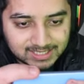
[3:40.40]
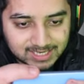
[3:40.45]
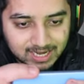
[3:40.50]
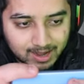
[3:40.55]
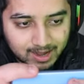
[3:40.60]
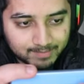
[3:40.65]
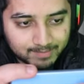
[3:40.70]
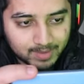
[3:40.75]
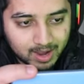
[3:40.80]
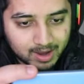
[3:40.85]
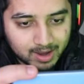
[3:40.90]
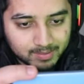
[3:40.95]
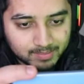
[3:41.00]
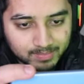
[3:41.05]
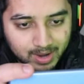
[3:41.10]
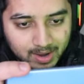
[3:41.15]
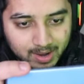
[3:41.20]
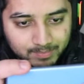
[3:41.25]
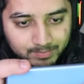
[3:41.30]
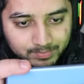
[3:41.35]
I'm
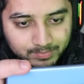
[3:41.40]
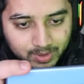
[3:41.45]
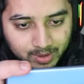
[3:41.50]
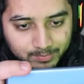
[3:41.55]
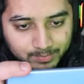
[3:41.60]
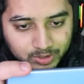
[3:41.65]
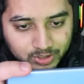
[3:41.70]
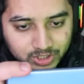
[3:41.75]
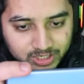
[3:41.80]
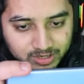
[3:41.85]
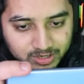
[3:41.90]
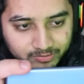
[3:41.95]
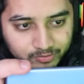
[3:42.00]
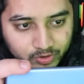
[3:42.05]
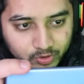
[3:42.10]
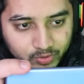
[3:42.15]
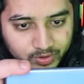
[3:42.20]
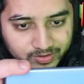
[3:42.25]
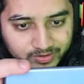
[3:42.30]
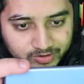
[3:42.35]
I'm I'm I'm using a
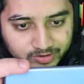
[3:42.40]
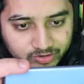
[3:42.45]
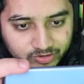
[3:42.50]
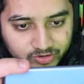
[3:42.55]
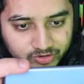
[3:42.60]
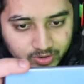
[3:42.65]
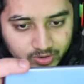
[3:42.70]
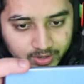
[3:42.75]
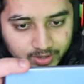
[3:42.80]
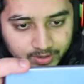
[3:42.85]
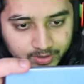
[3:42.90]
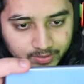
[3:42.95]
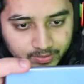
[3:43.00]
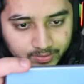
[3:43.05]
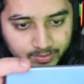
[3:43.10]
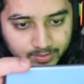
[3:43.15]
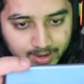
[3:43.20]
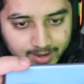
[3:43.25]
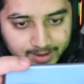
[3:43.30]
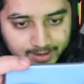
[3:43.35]
phone as a controller. You
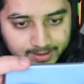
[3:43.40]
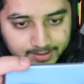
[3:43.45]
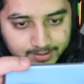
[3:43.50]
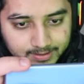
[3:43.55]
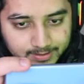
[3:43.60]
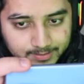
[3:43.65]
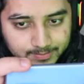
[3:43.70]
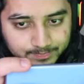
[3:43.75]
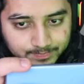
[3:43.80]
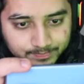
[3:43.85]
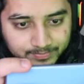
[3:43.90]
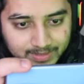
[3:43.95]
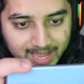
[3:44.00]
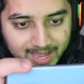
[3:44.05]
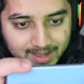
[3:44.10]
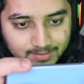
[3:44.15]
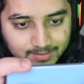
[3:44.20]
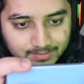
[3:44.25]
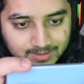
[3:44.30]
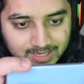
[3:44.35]
know, like
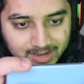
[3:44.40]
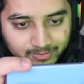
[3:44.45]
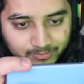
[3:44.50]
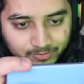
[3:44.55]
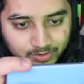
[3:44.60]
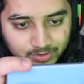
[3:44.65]
that defo